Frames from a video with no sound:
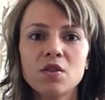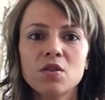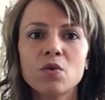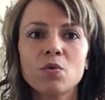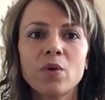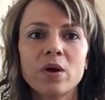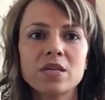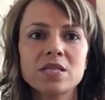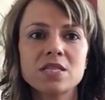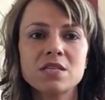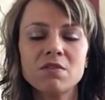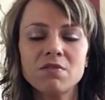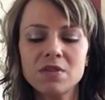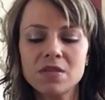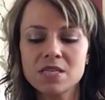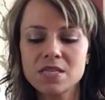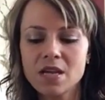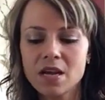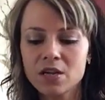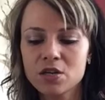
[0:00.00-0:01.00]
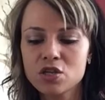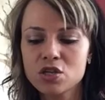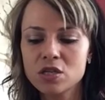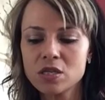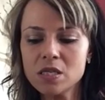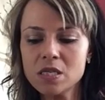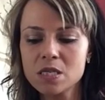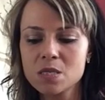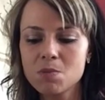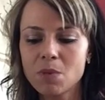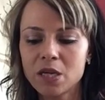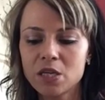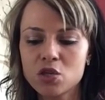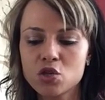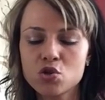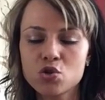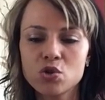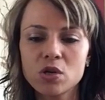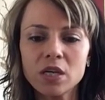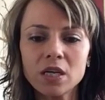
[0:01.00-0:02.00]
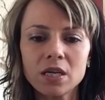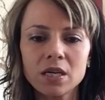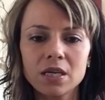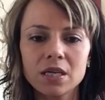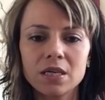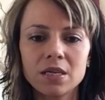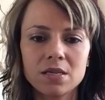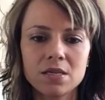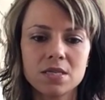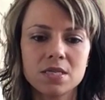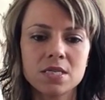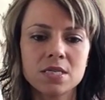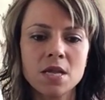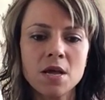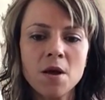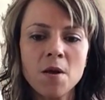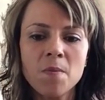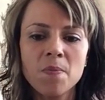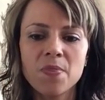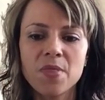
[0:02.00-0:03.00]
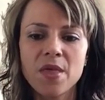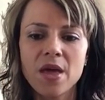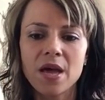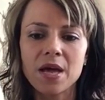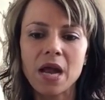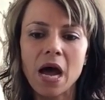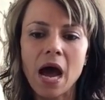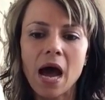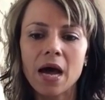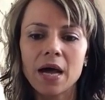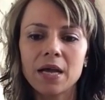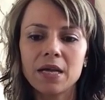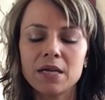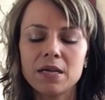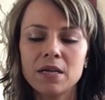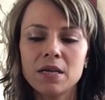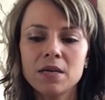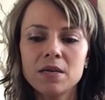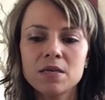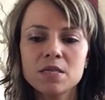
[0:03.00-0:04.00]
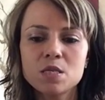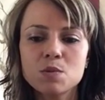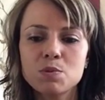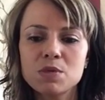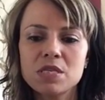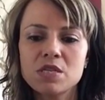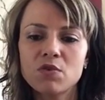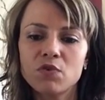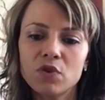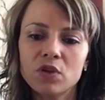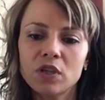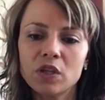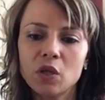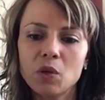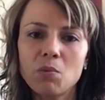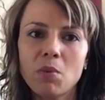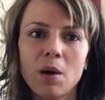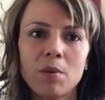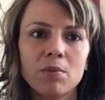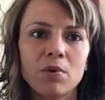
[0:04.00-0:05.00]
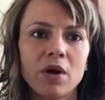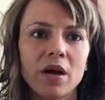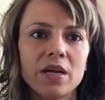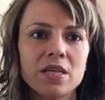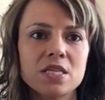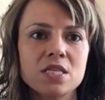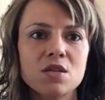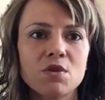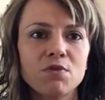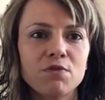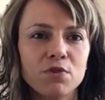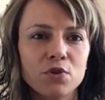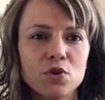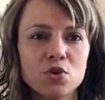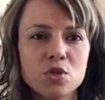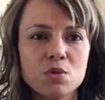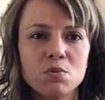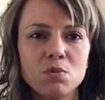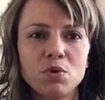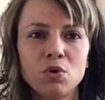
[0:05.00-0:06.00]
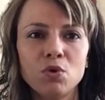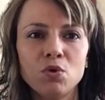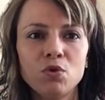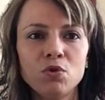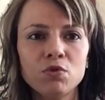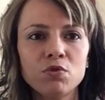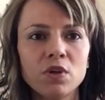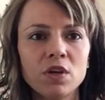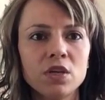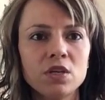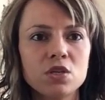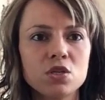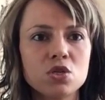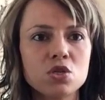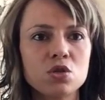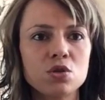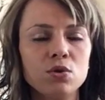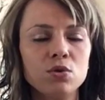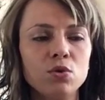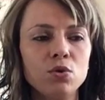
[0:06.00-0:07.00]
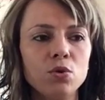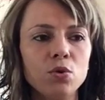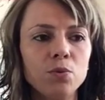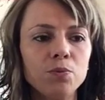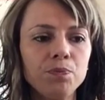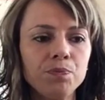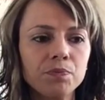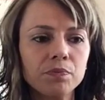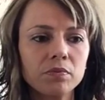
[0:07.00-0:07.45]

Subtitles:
The rest of the sections, my trick is that I specifically memorize the first move to